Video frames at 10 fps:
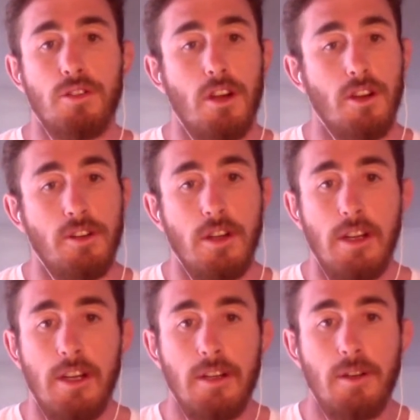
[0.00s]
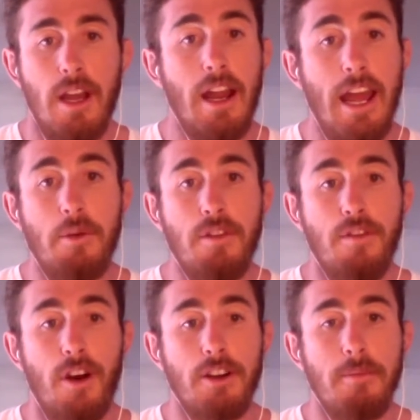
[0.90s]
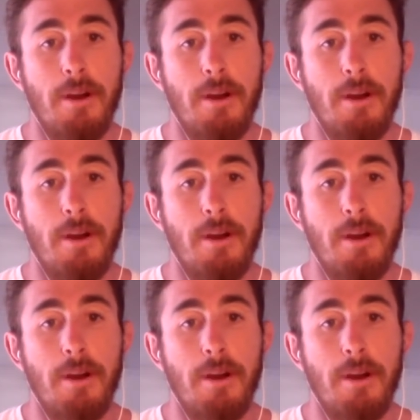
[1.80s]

So, how do we find you,